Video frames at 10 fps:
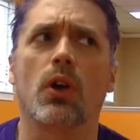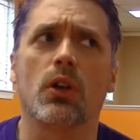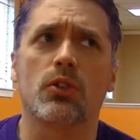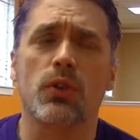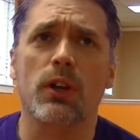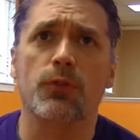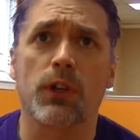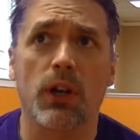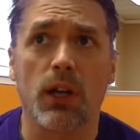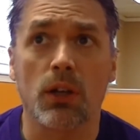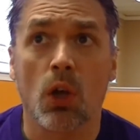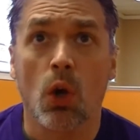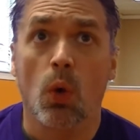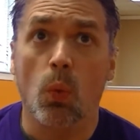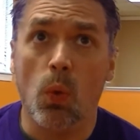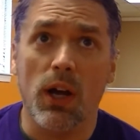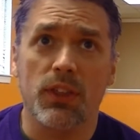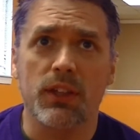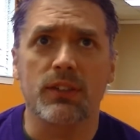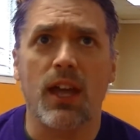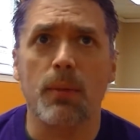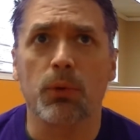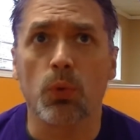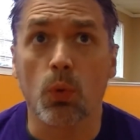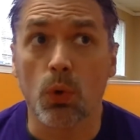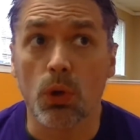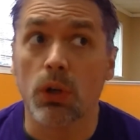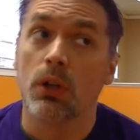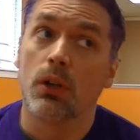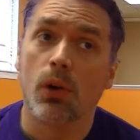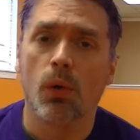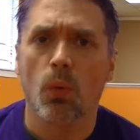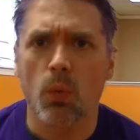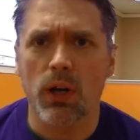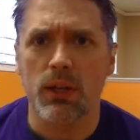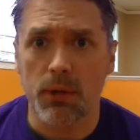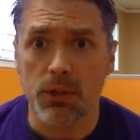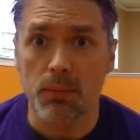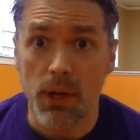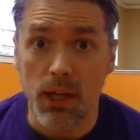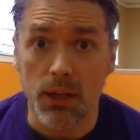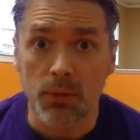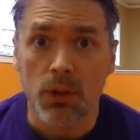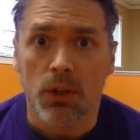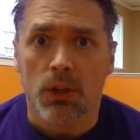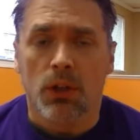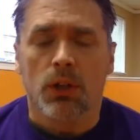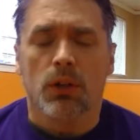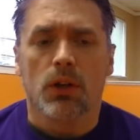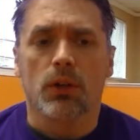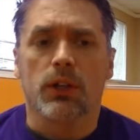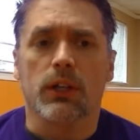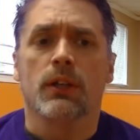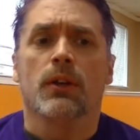Try to figure out why things happen or why they make you mad, okay?